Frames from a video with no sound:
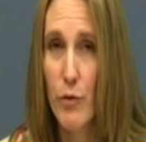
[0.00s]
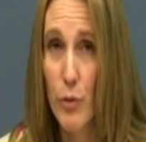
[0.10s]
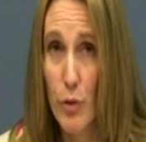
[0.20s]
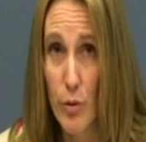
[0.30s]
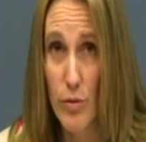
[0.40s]

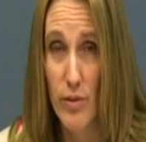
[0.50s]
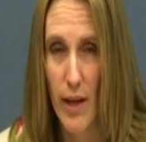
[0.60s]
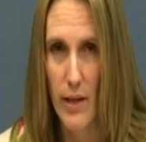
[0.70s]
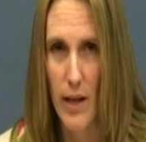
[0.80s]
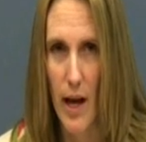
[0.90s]
If you don't
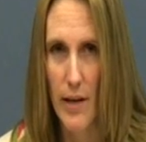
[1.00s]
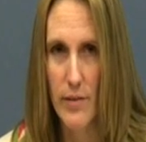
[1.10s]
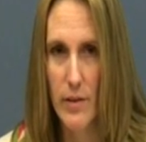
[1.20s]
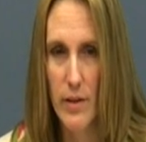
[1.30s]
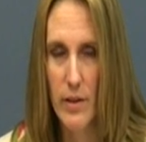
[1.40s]
say a
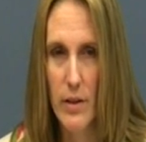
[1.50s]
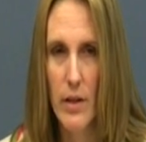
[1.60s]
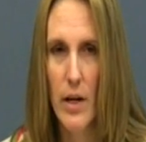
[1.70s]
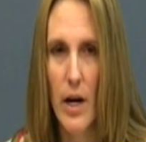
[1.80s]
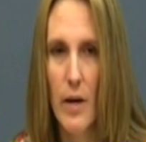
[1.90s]
lot,
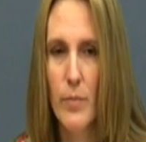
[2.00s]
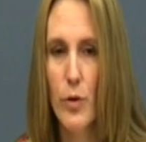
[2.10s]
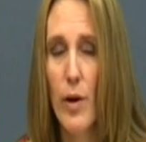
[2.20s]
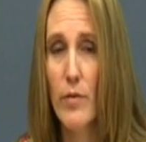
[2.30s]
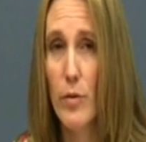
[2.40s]

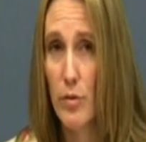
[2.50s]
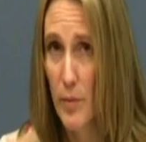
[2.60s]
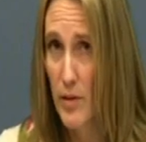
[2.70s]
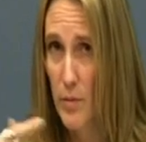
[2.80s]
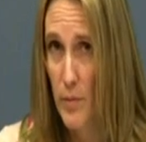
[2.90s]
you have a
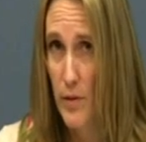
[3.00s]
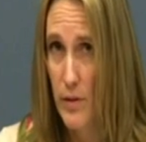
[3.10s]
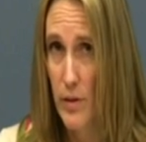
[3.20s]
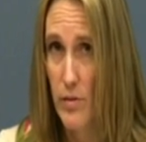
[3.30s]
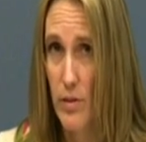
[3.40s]

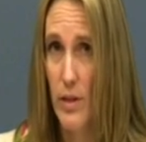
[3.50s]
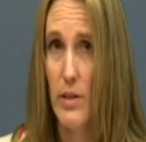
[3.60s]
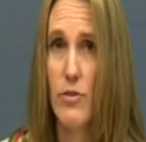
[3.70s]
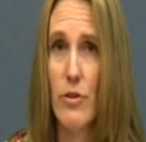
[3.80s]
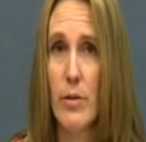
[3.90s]
responsibility to
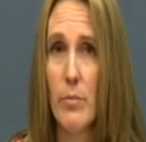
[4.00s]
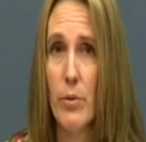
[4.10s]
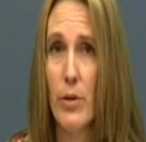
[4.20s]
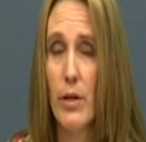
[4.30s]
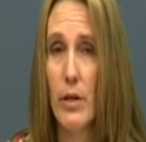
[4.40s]
get your
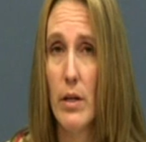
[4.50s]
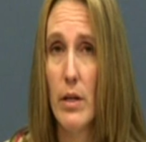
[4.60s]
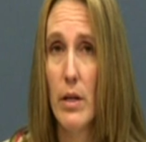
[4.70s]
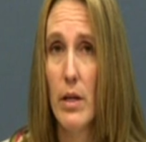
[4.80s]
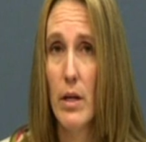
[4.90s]
input
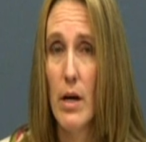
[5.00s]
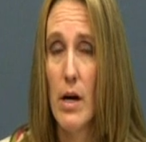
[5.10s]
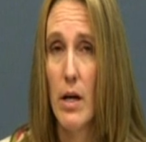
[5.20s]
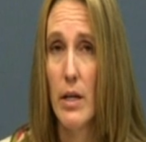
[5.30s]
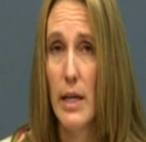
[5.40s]

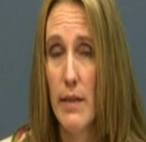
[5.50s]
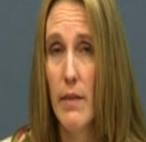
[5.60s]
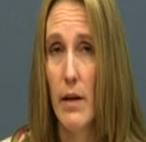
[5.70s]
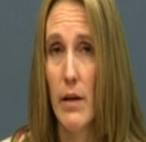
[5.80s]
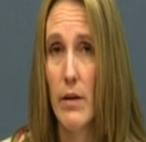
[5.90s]

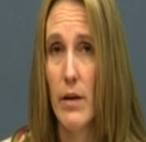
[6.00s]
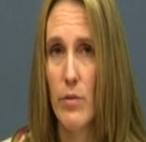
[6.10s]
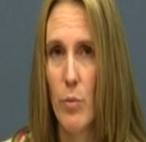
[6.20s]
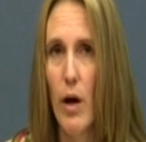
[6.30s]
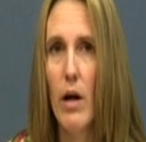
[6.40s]
in there
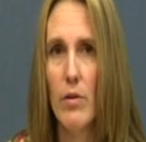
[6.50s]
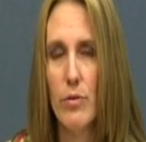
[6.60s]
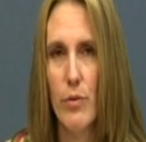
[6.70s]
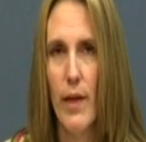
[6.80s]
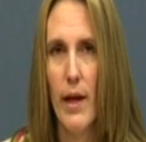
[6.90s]
as well
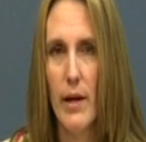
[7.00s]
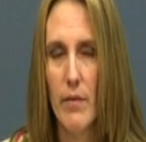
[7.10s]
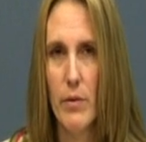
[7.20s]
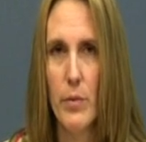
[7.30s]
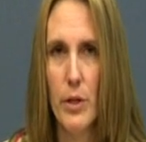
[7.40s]
so that
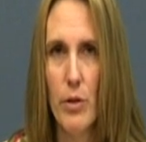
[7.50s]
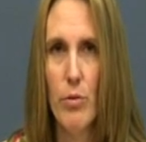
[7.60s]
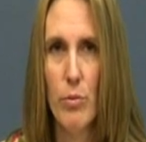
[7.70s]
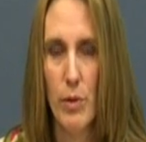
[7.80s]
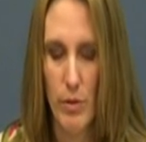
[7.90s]
everyone
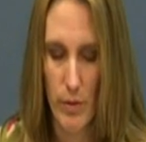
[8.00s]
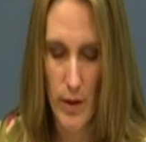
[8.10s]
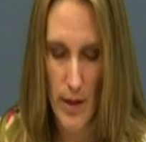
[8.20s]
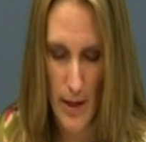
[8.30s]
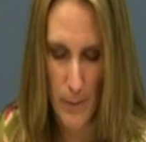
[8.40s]
knows what you're
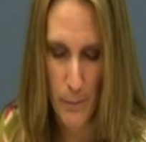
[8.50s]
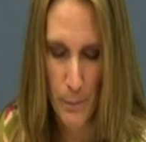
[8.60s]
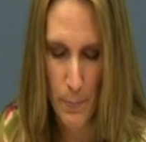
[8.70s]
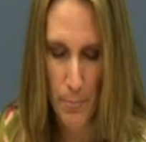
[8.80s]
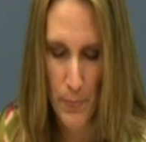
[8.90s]
thinking.